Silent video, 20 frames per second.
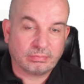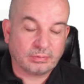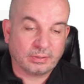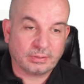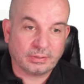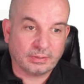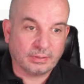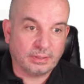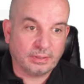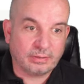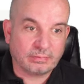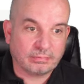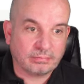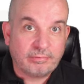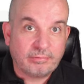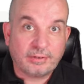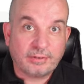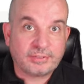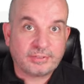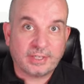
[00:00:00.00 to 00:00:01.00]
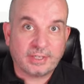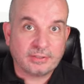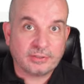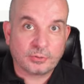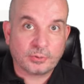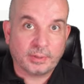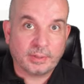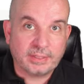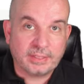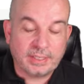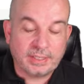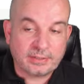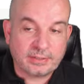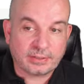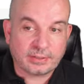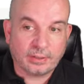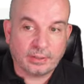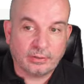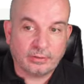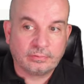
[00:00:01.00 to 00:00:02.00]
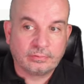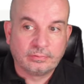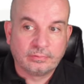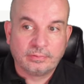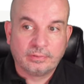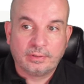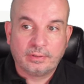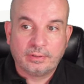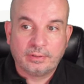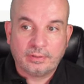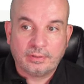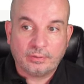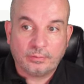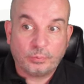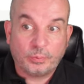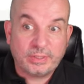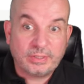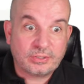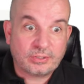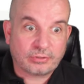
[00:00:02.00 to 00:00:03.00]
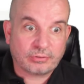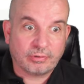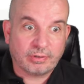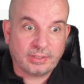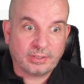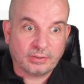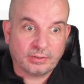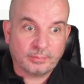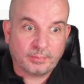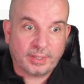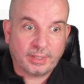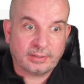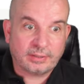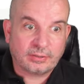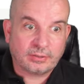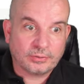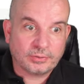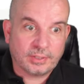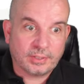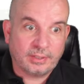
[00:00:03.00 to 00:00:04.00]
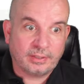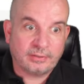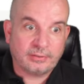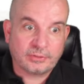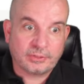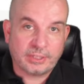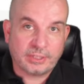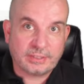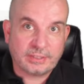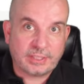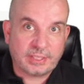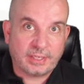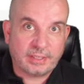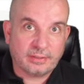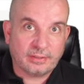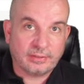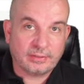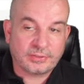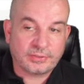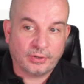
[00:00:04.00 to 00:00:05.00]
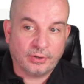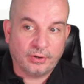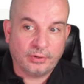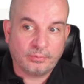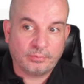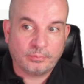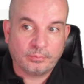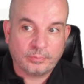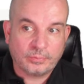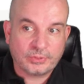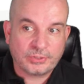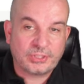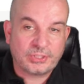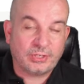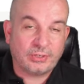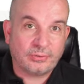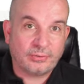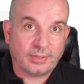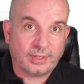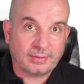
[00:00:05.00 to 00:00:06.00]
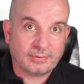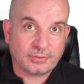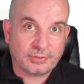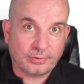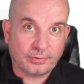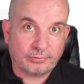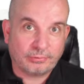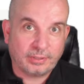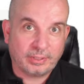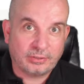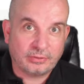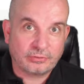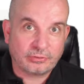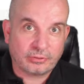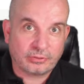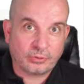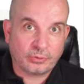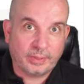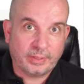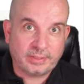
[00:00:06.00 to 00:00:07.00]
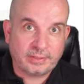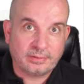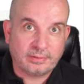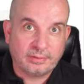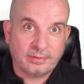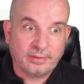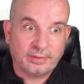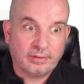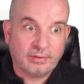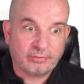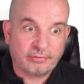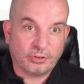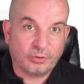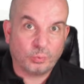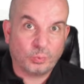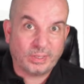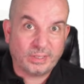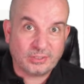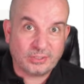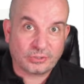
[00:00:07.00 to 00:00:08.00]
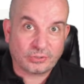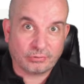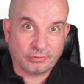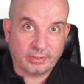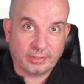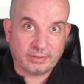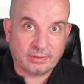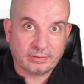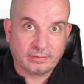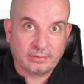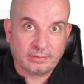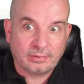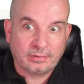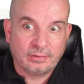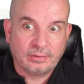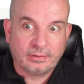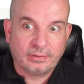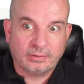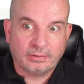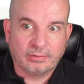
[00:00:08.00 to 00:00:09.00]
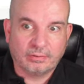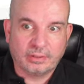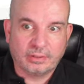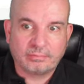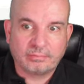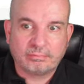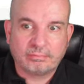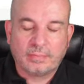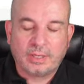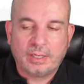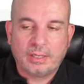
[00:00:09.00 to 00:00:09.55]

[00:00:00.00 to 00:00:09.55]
I don't know, 15, 20 years ago, the windscreen on the Bentley Continental GT at the time was 2,300 quid for a windscreen, right?